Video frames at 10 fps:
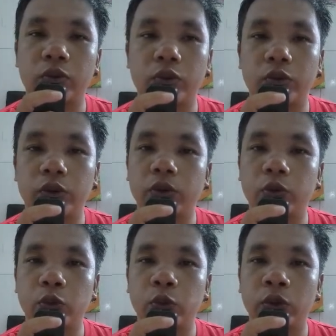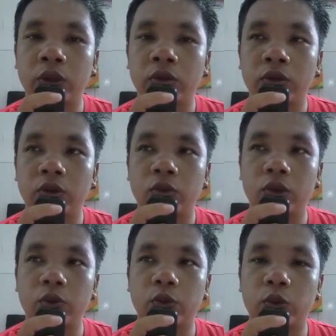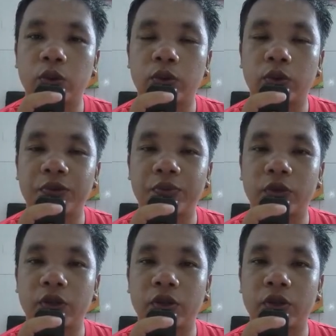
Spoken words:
Emma devoted herself to Lucas's care.